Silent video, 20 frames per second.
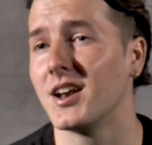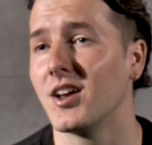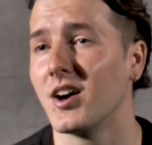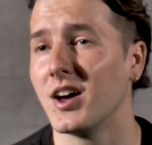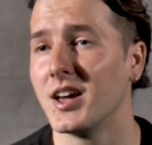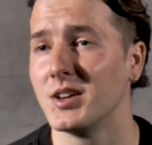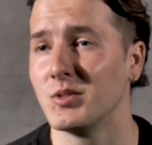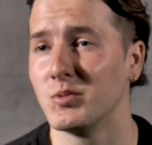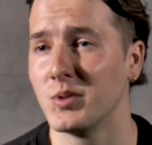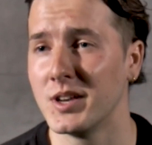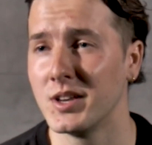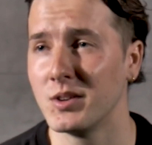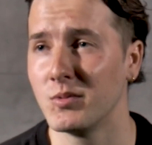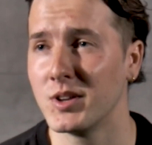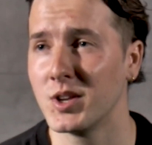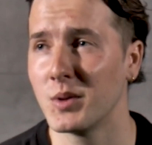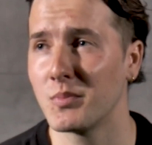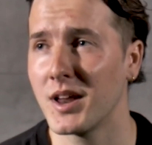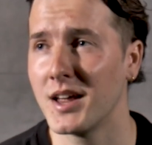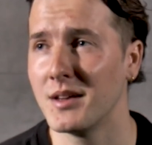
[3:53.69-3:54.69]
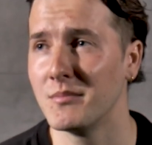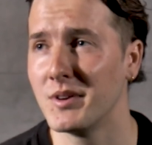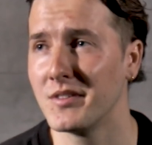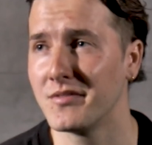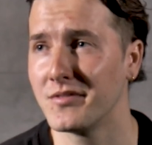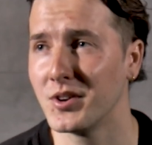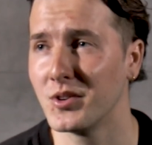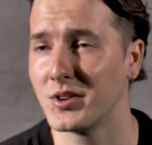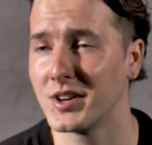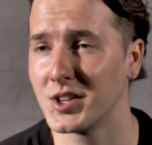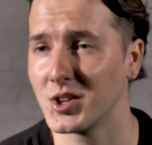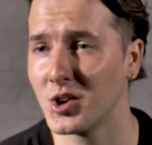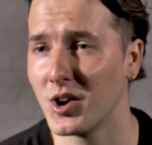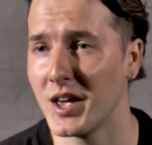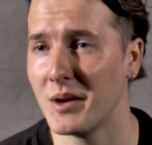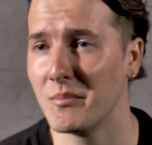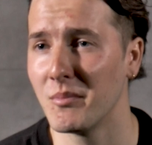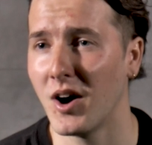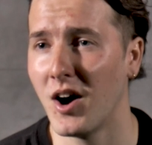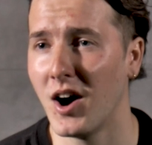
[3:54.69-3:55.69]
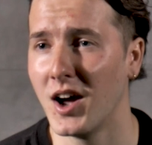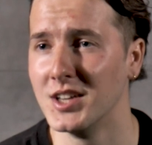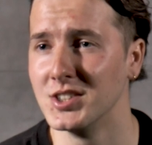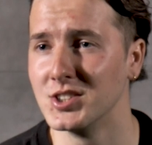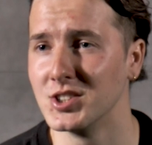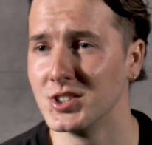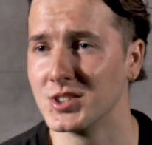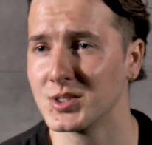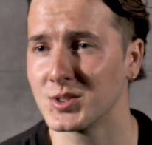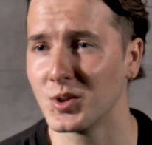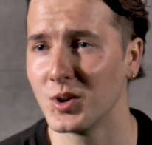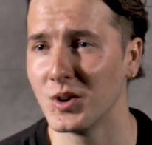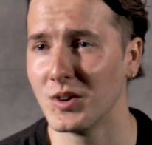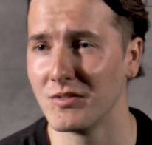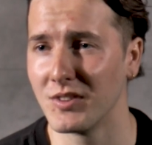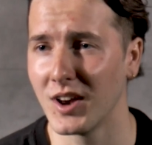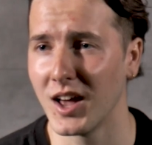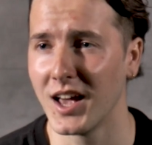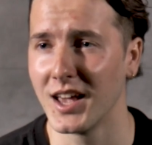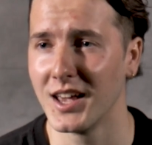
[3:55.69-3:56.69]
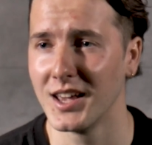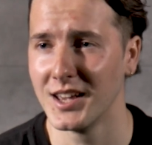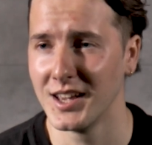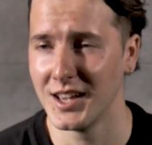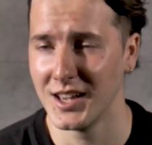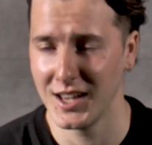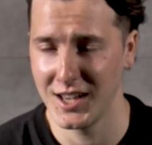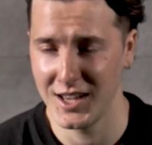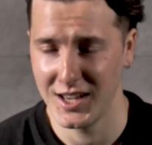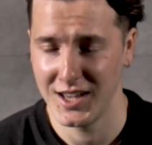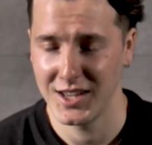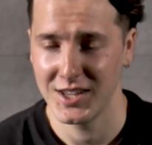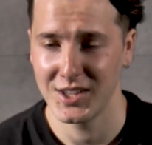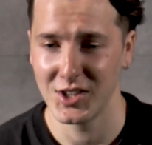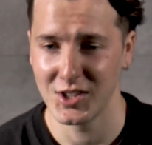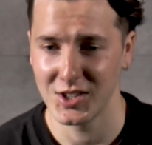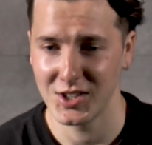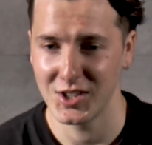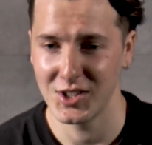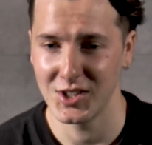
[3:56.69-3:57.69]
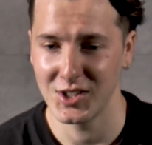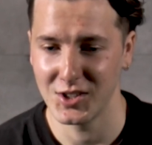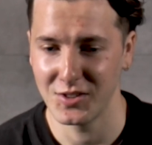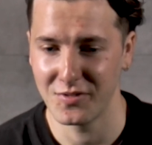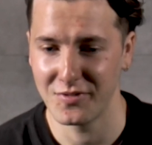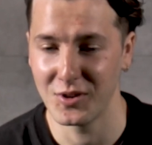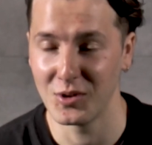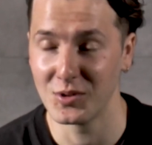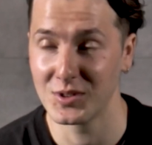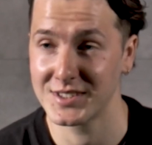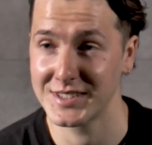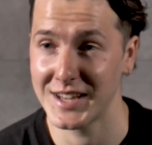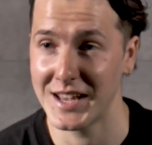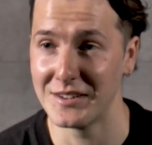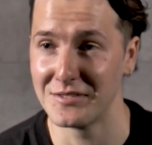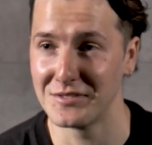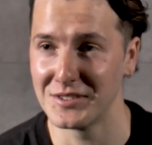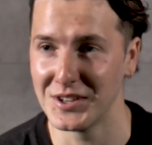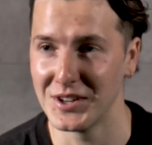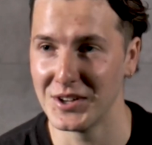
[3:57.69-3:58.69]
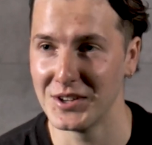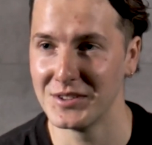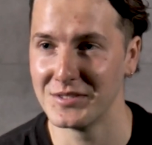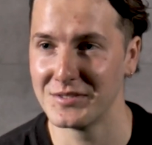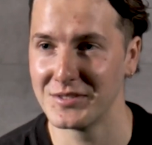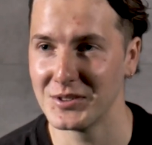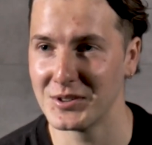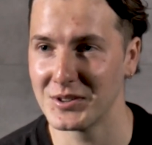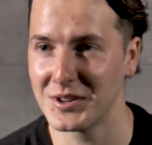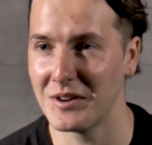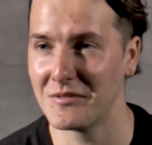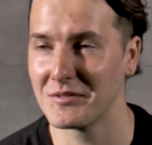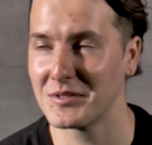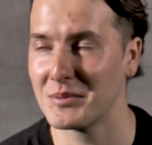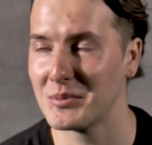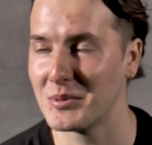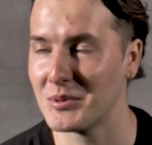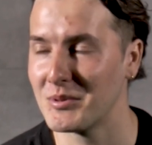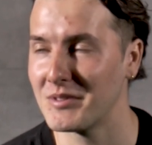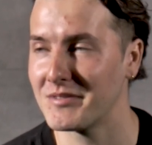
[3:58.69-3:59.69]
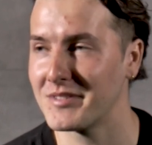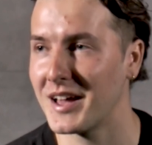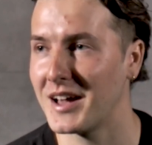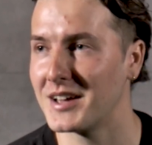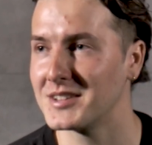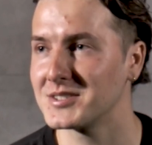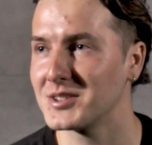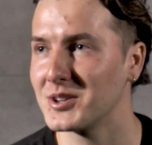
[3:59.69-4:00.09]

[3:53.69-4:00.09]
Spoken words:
Like, when you're playing midfield and you've got him behind you, you sort of, like, you feel safe, you know? You feel comfortable with that.